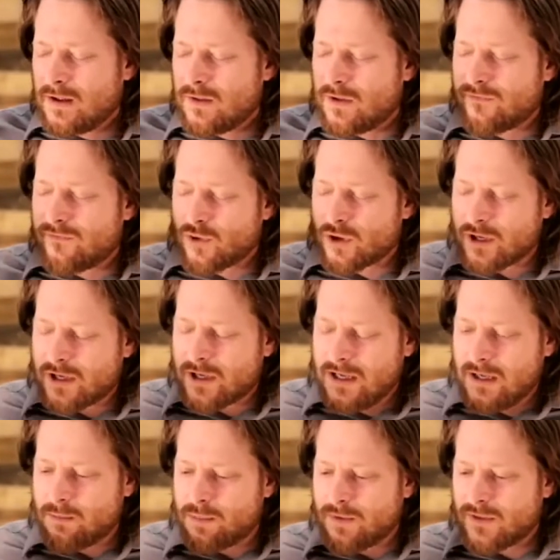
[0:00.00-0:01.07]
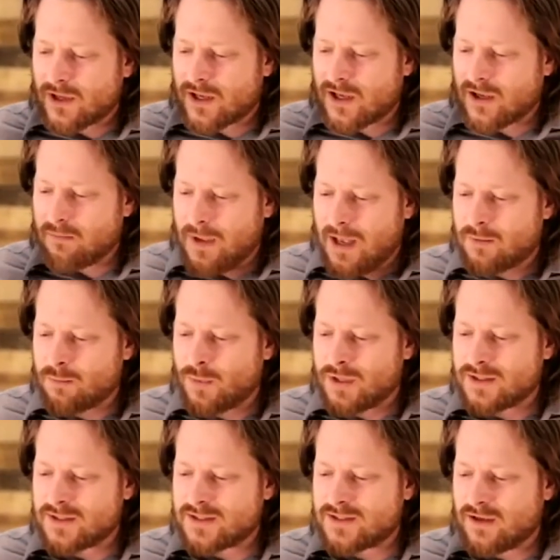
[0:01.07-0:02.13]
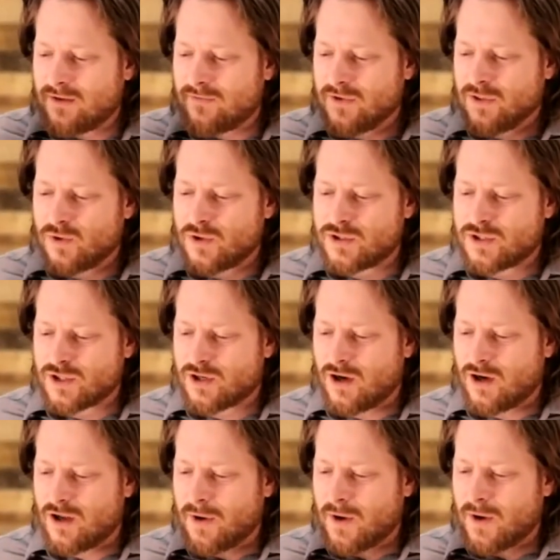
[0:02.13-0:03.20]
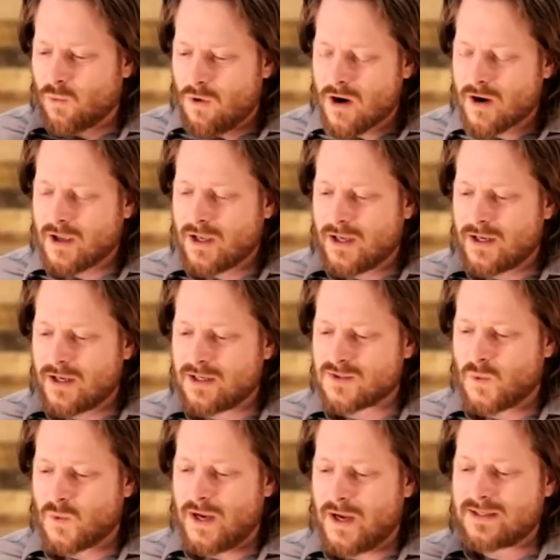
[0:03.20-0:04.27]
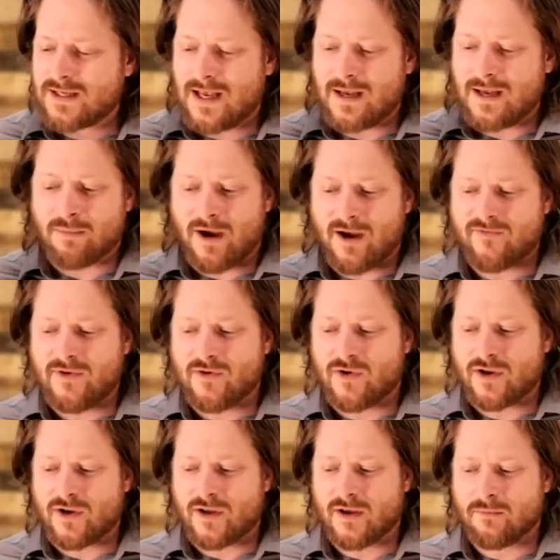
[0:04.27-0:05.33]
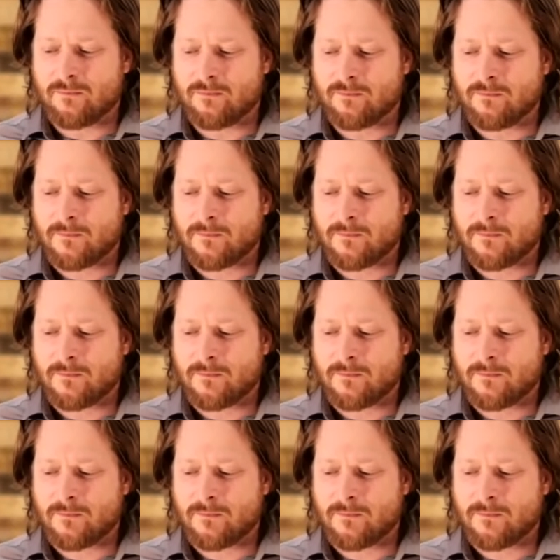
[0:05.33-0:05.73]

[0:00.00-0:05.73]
Therefore, keep the commandments of the Lord your God by walking in his ways and by fearing him.